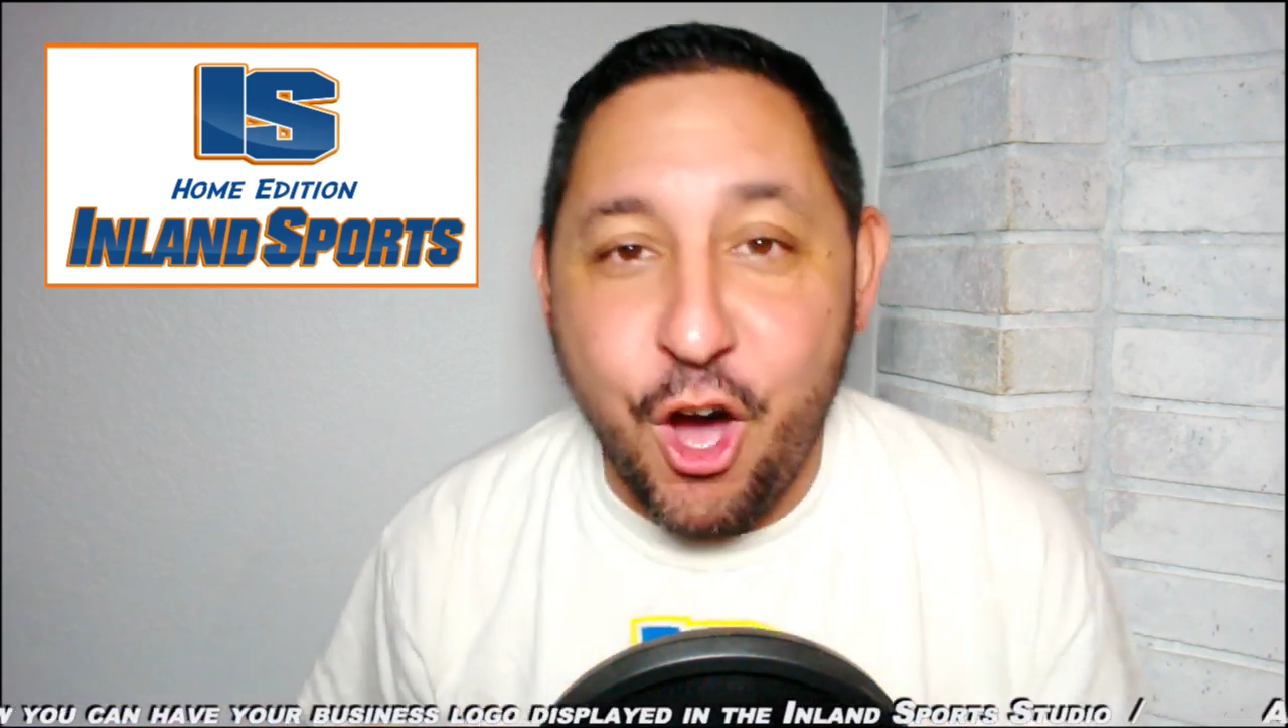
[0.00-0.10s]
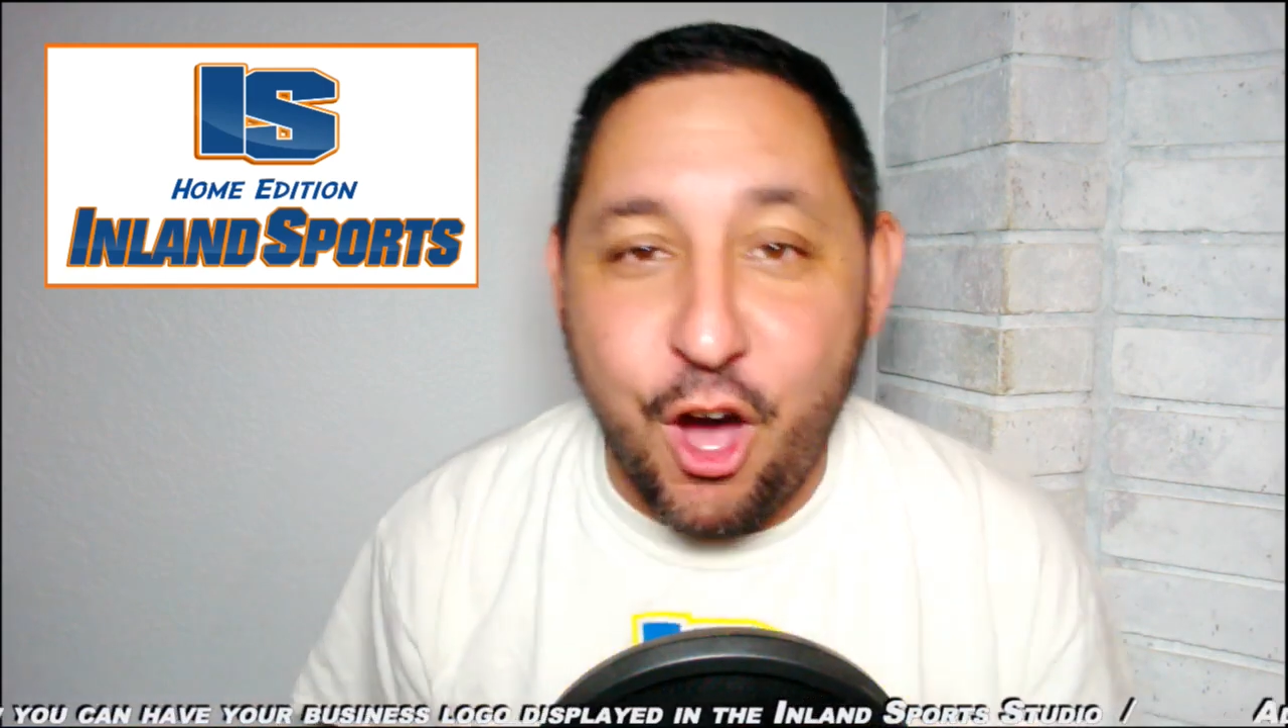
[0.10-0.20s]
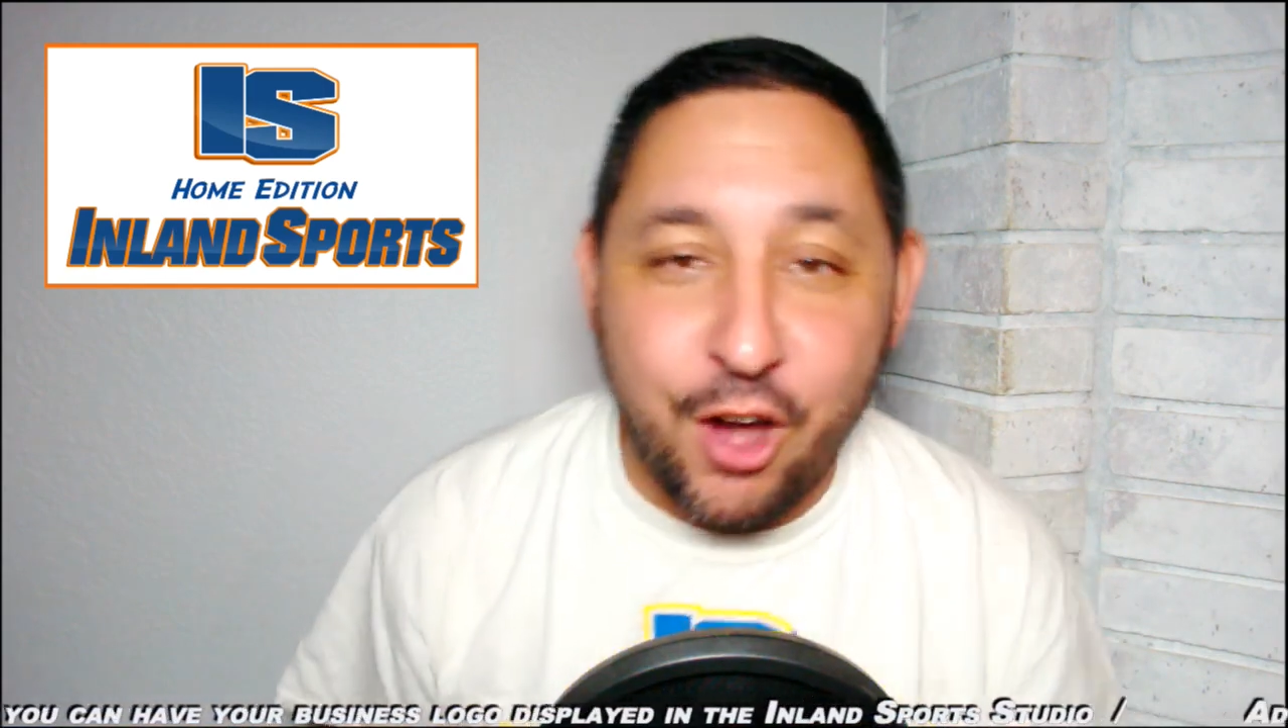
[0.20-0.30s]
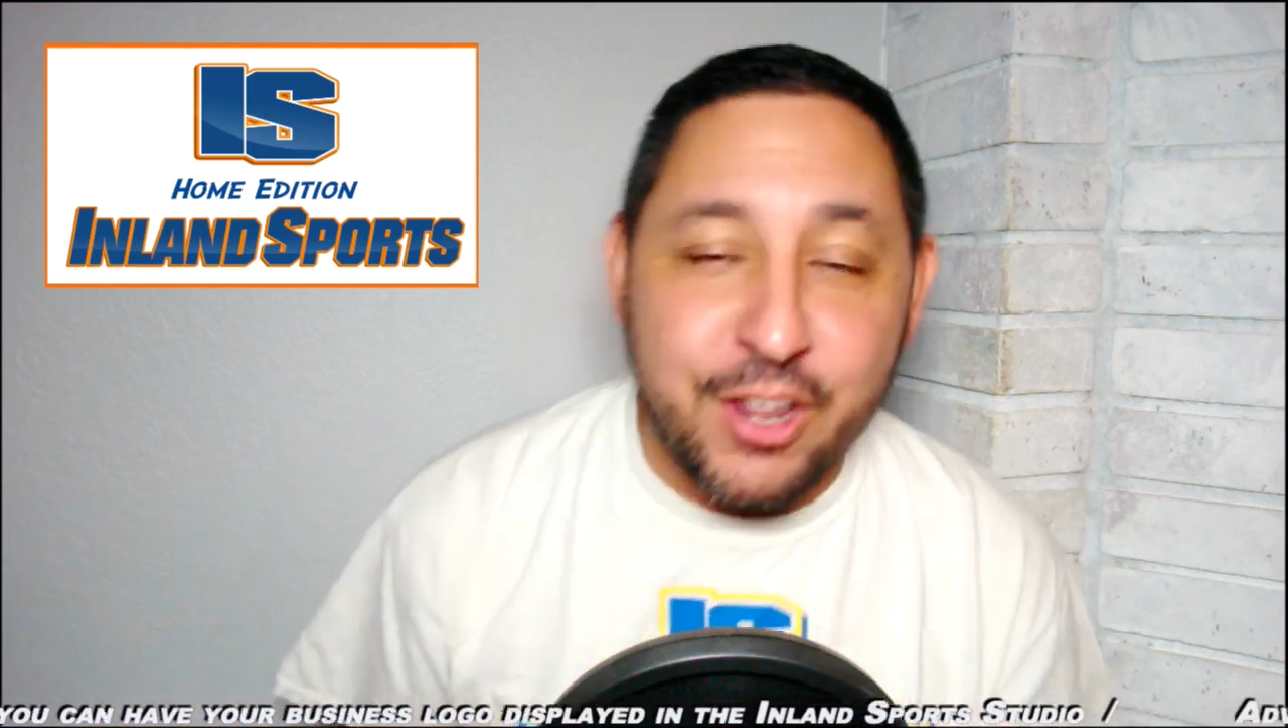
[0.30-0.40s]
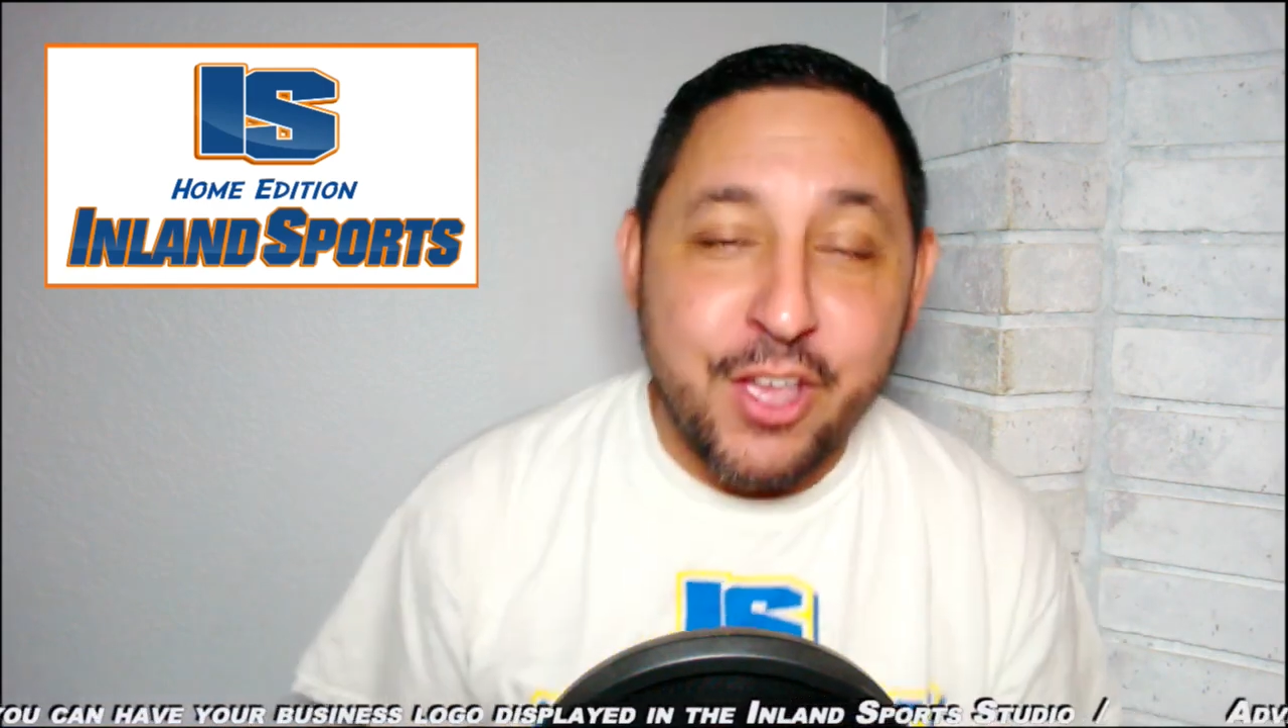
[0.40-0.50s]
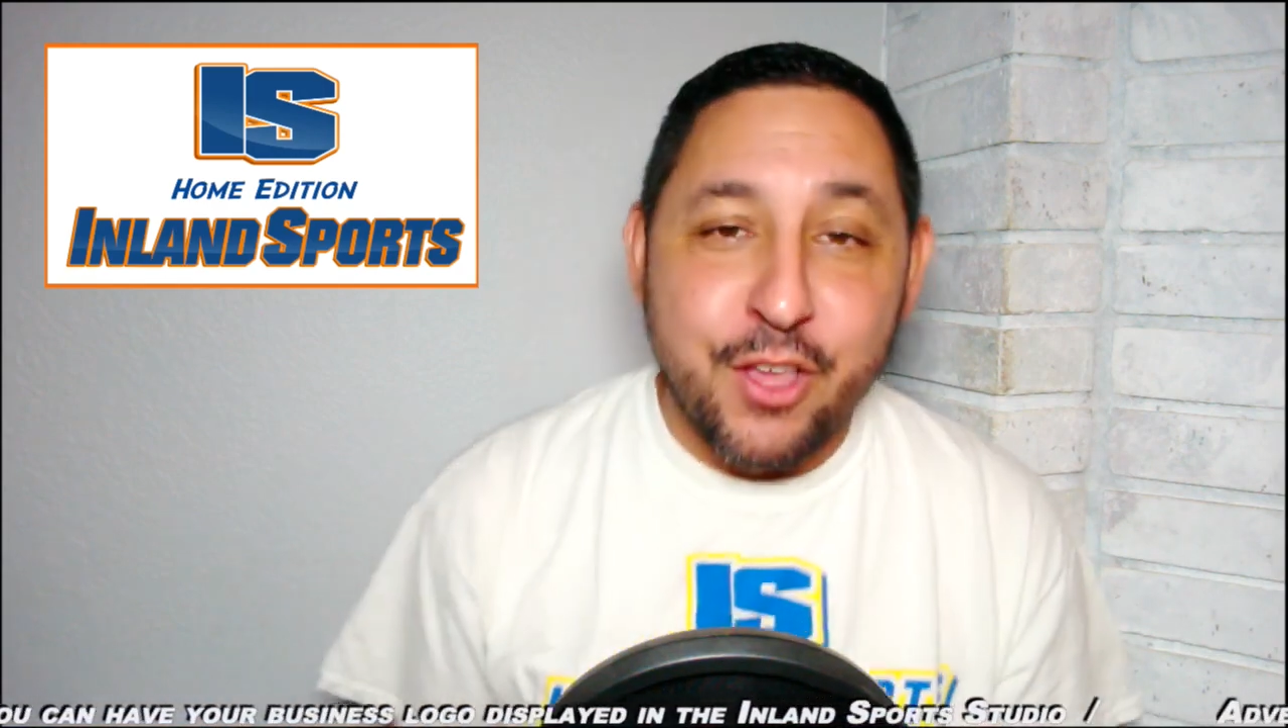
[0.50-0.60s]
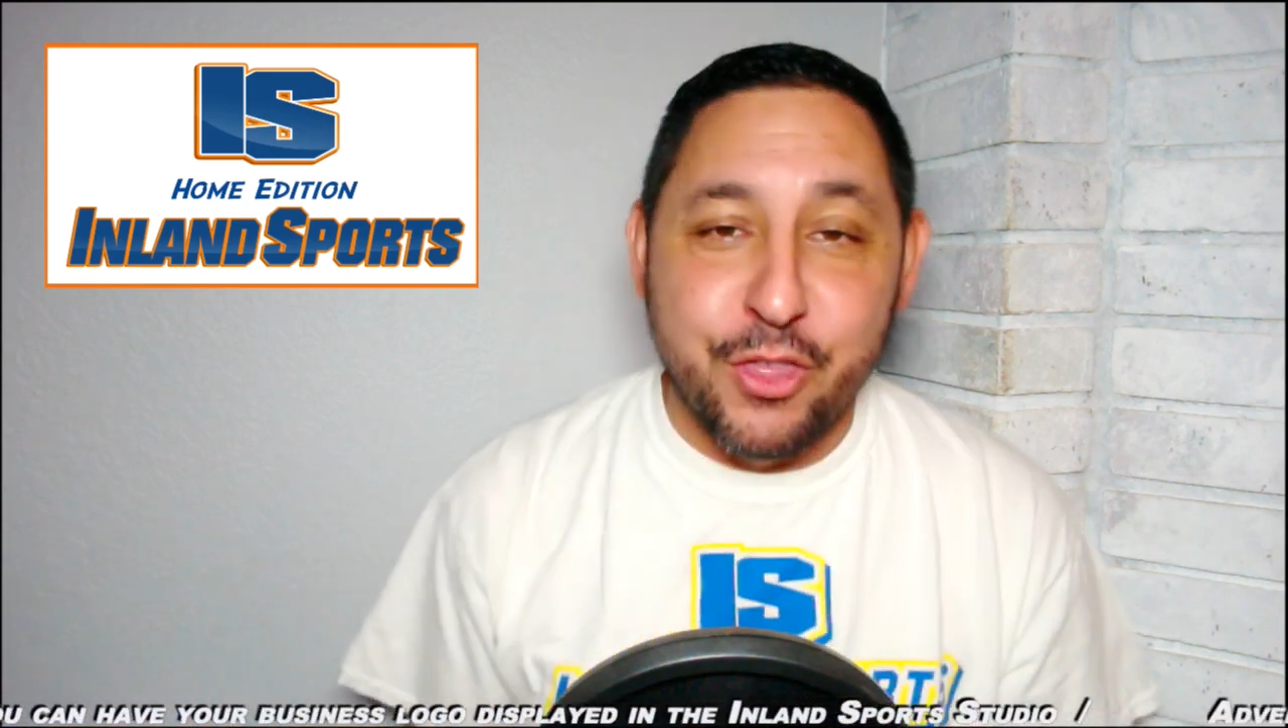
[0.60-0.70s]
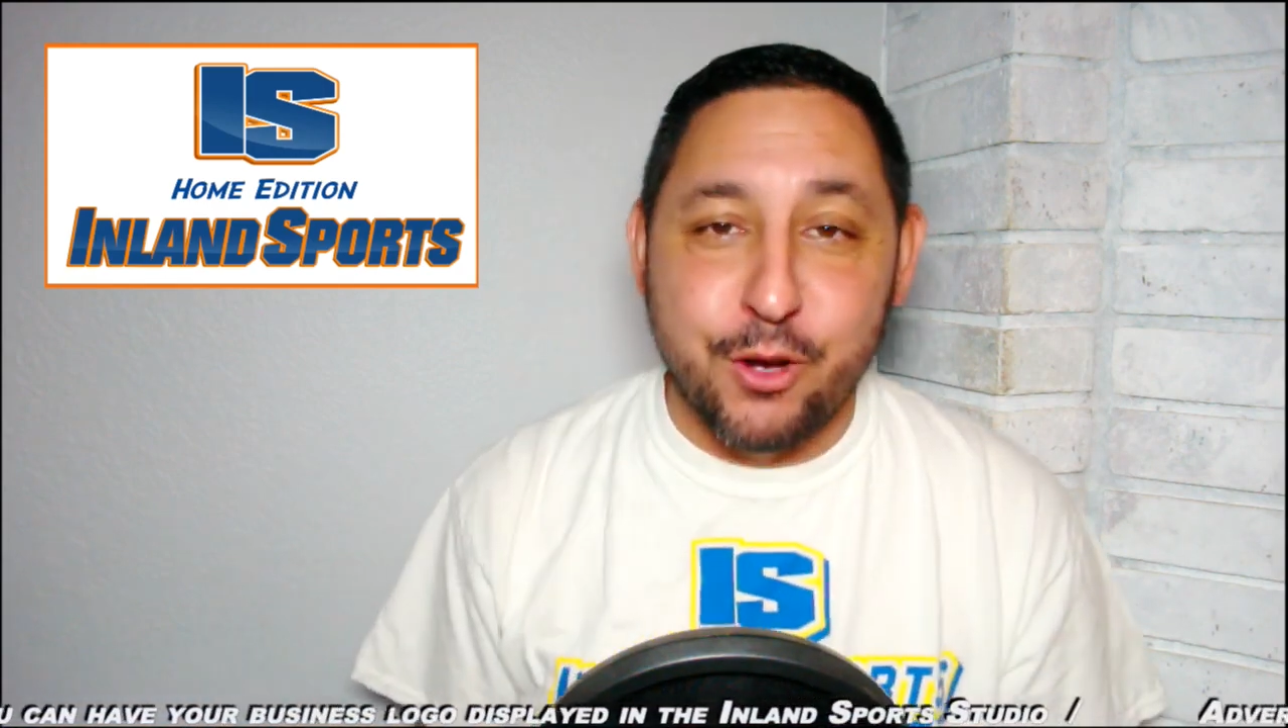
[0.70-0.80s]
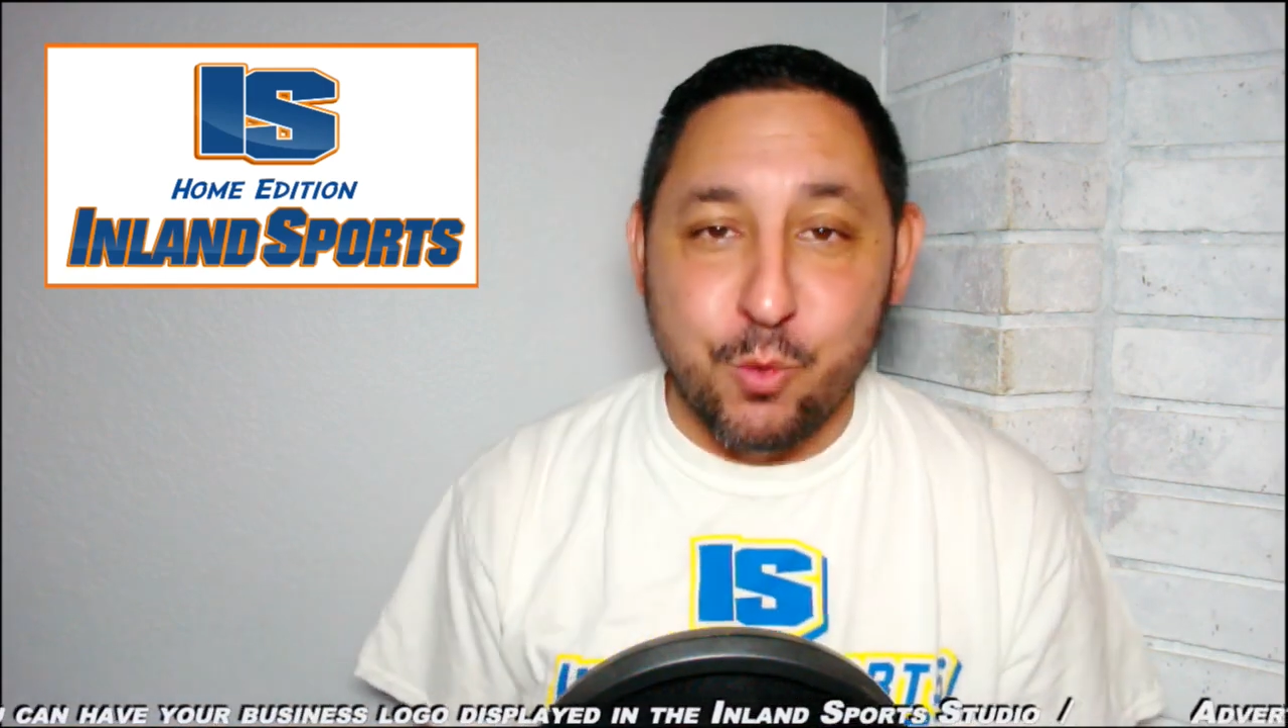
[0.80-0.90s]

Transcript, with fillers: on the